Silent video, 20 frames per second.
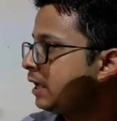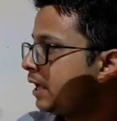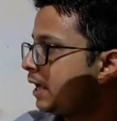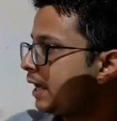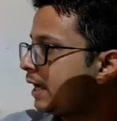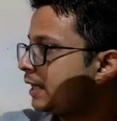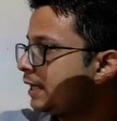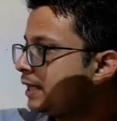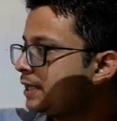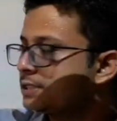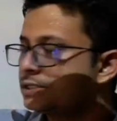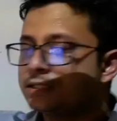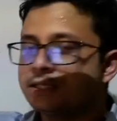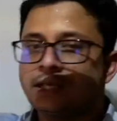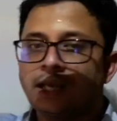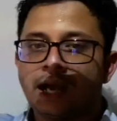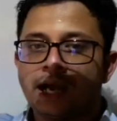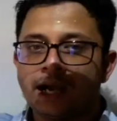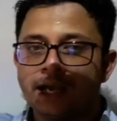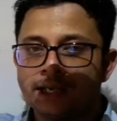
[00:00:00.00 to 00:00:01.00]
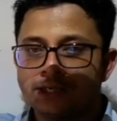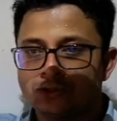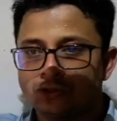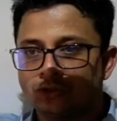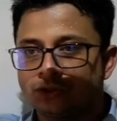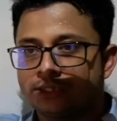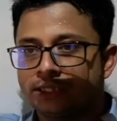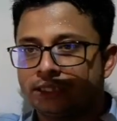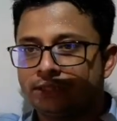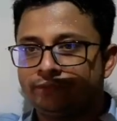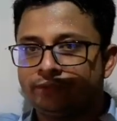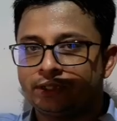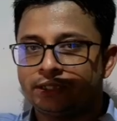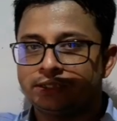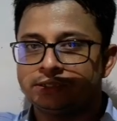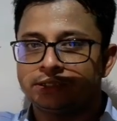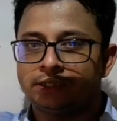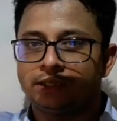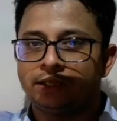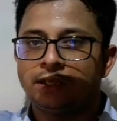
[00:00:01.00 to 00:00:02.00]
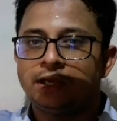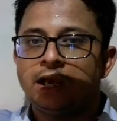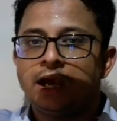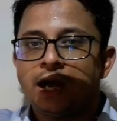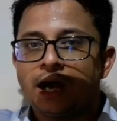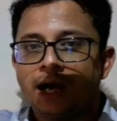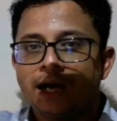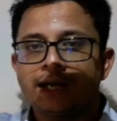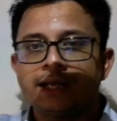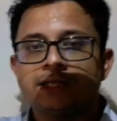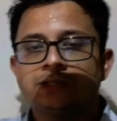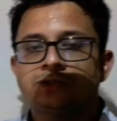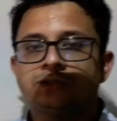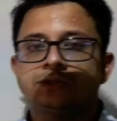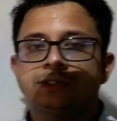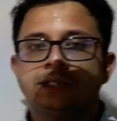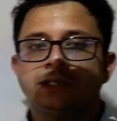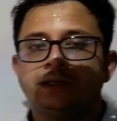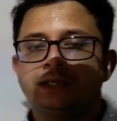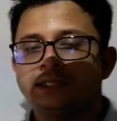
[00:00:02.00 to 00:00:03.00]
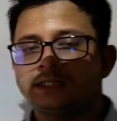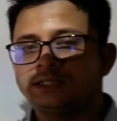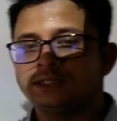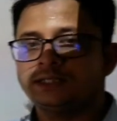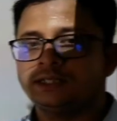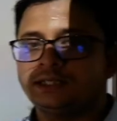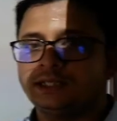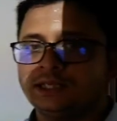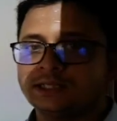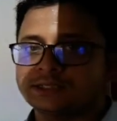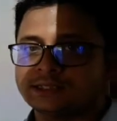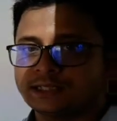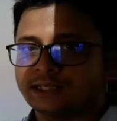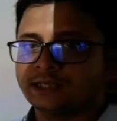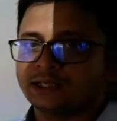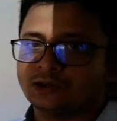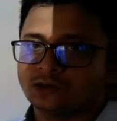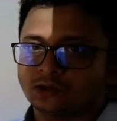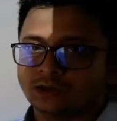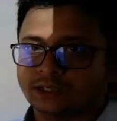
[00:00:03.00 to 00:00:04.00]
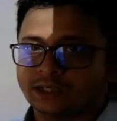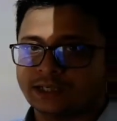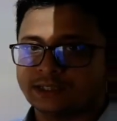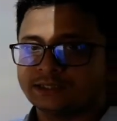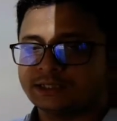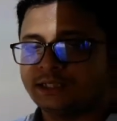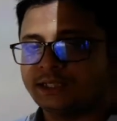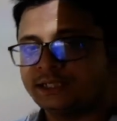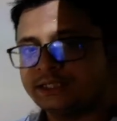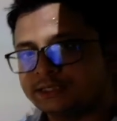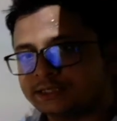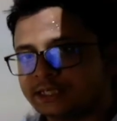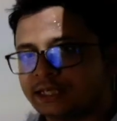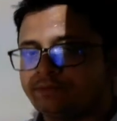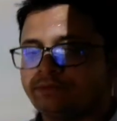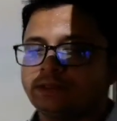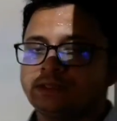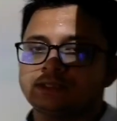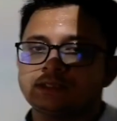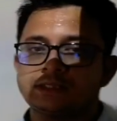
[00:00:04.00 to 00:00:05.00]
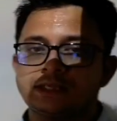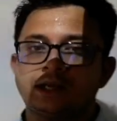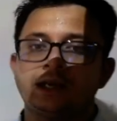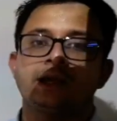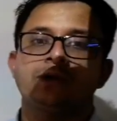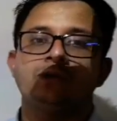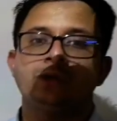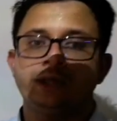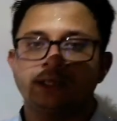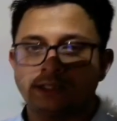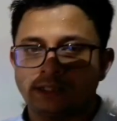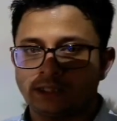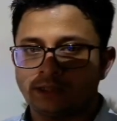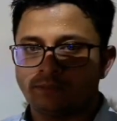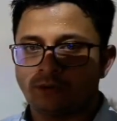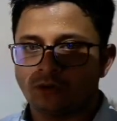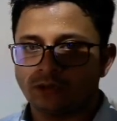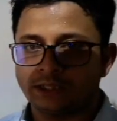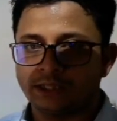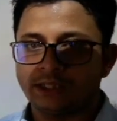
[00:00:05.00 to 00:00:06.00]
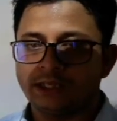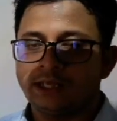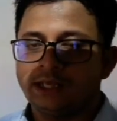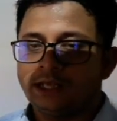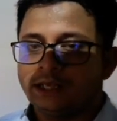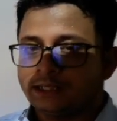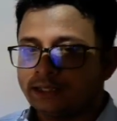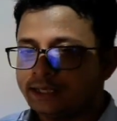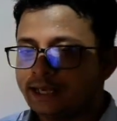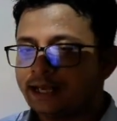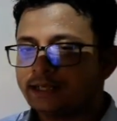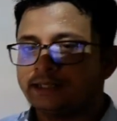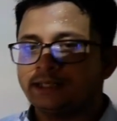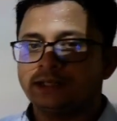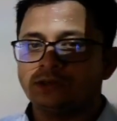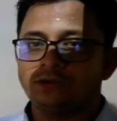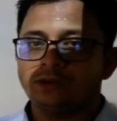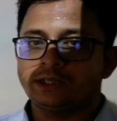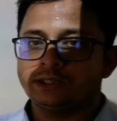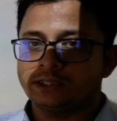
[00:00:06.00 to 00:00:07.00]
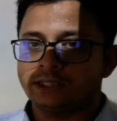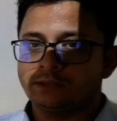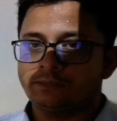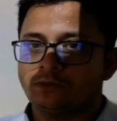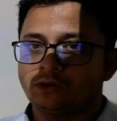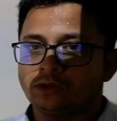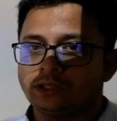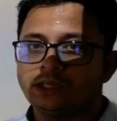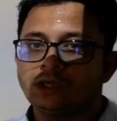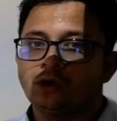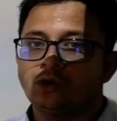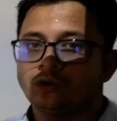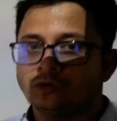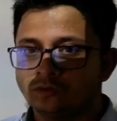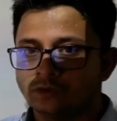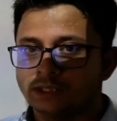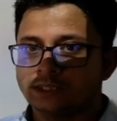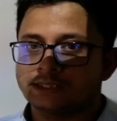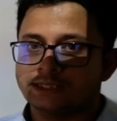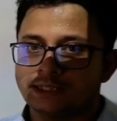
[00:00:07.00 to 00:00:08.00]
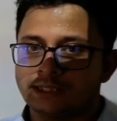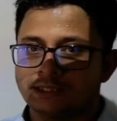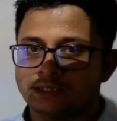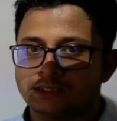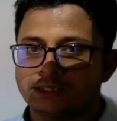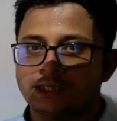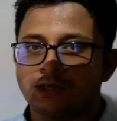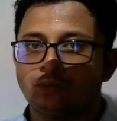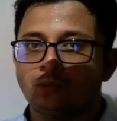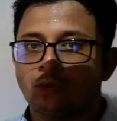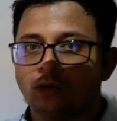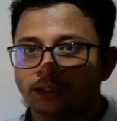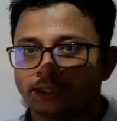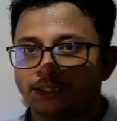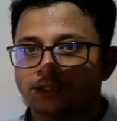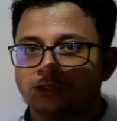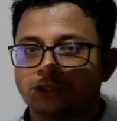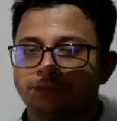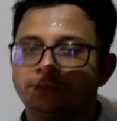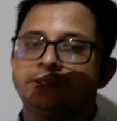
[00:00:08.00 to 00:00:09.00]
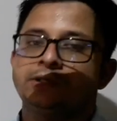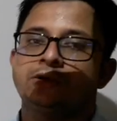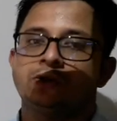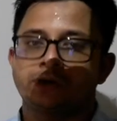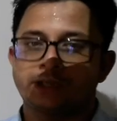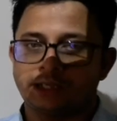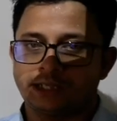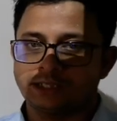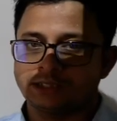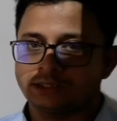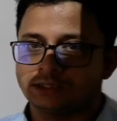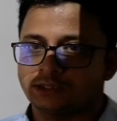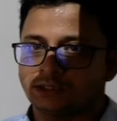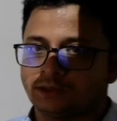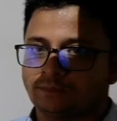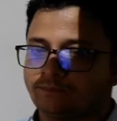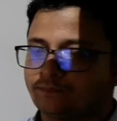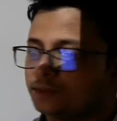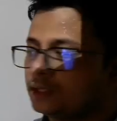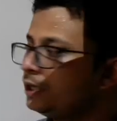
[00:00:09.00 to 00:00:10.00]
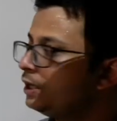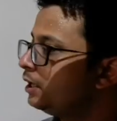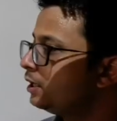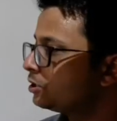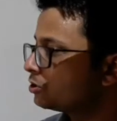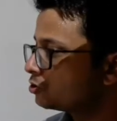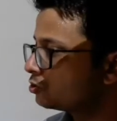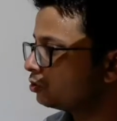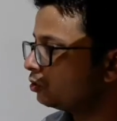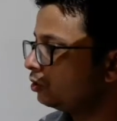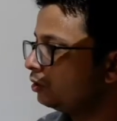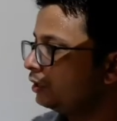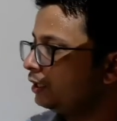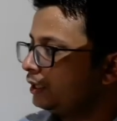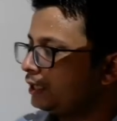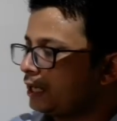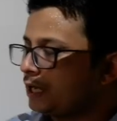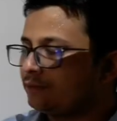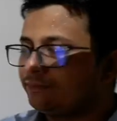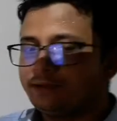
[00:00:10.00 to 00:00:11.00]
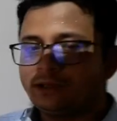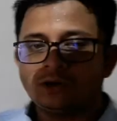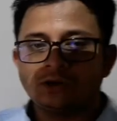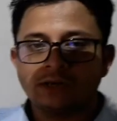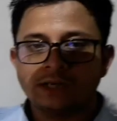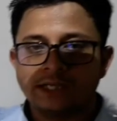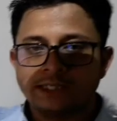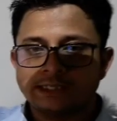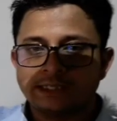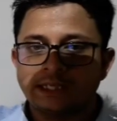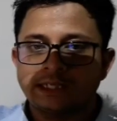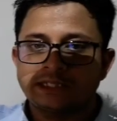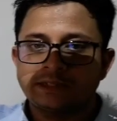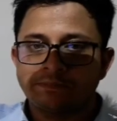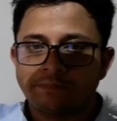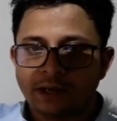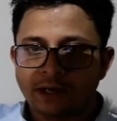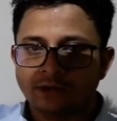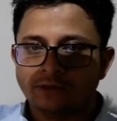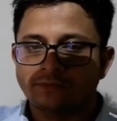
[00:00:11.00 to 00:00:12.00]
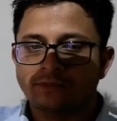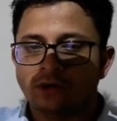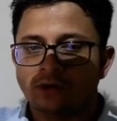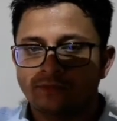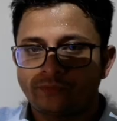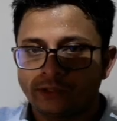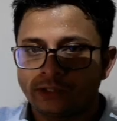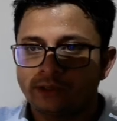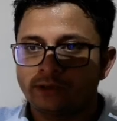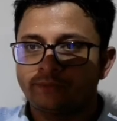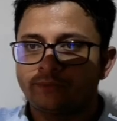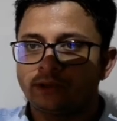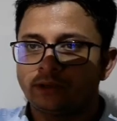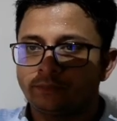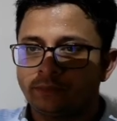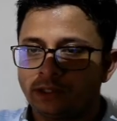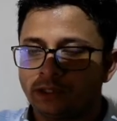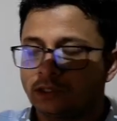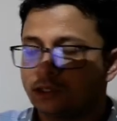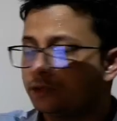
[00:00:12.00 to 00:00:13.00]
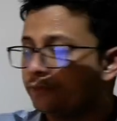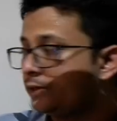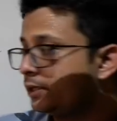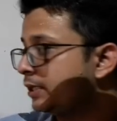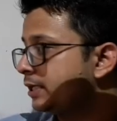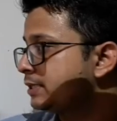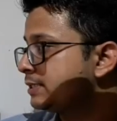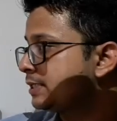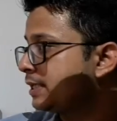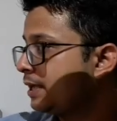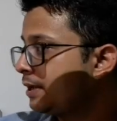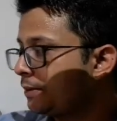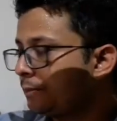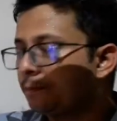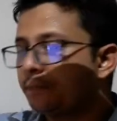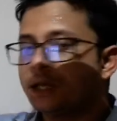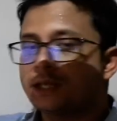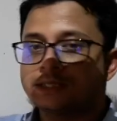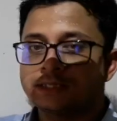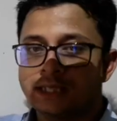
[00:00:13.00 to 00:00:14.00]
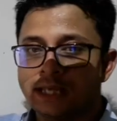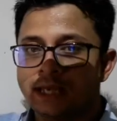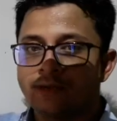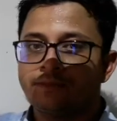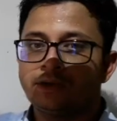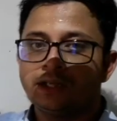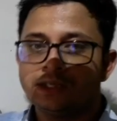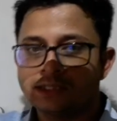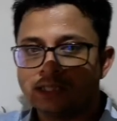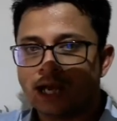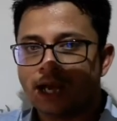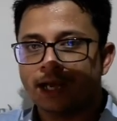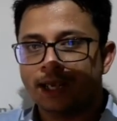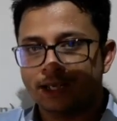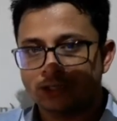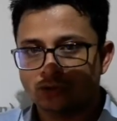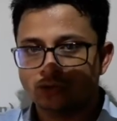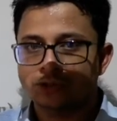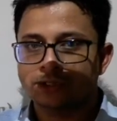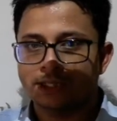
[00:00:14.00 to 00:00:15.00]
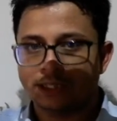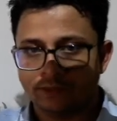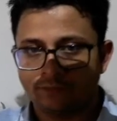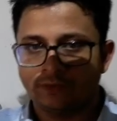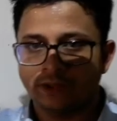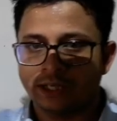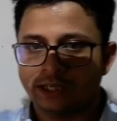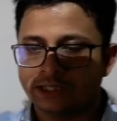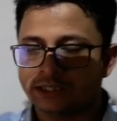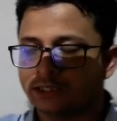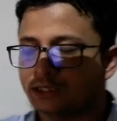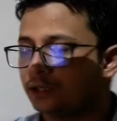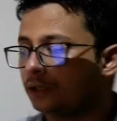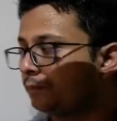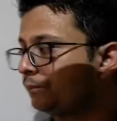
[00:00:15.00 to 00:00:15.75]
And next is an ISO certification. ISO certification, this is Indian Standard Organization itself. It is a regulatory body. That regulatory body oversees the workings of an organization. So every organization as a part of corporate governance must have this ISO certification.